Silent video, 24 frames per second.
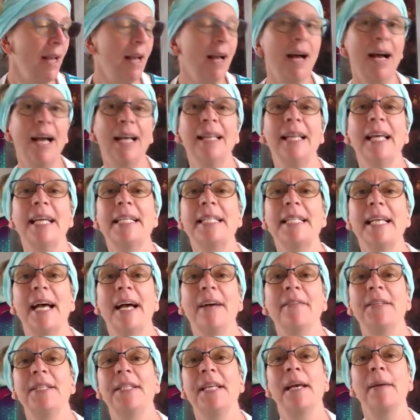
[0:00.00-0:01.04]
I like to have
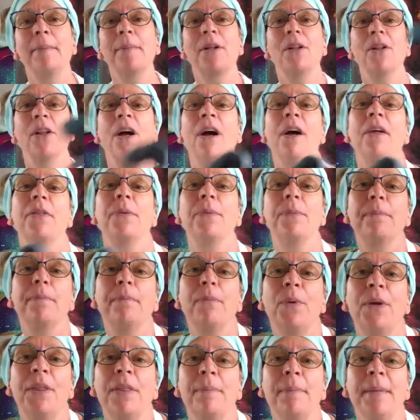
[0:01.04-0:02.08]
a damp cloth
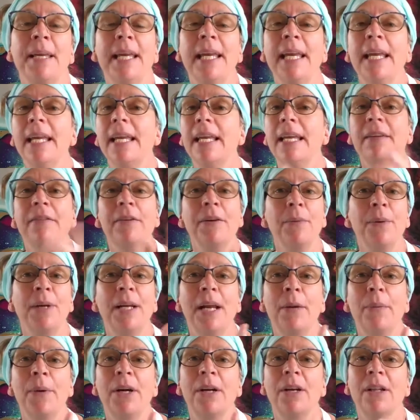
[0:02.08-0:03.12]
with me, even when I
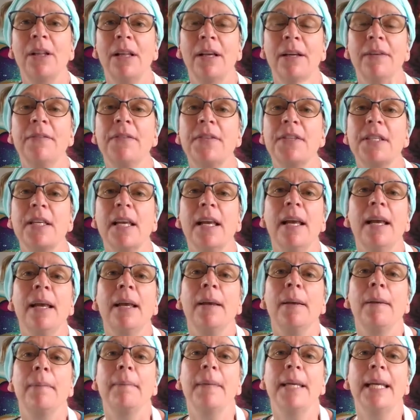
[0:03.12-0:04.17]
wear gloves,
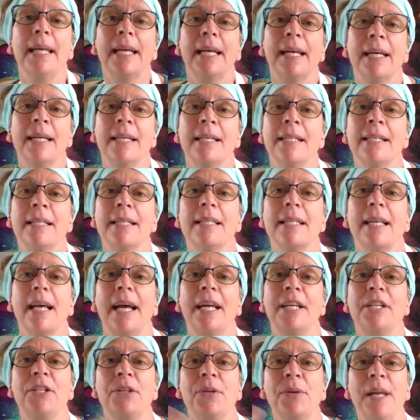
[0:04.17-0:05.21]
because I
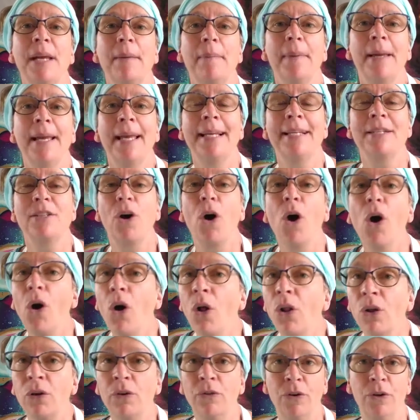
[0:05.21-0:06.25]
do get paint
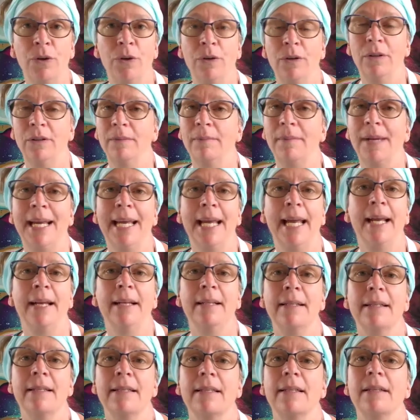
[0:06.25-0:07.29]
all over my
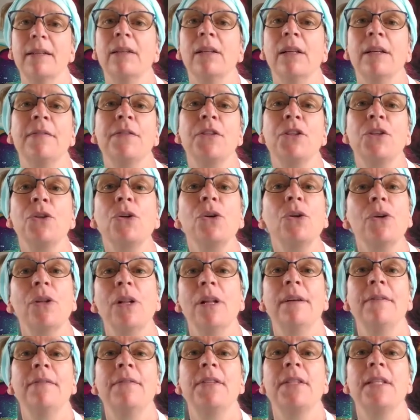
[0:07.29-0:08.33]
hands, gloves or no
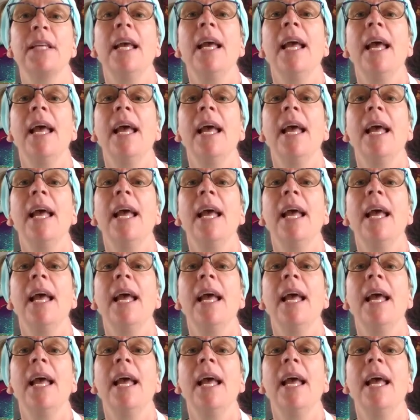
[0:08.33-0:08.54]
gloves.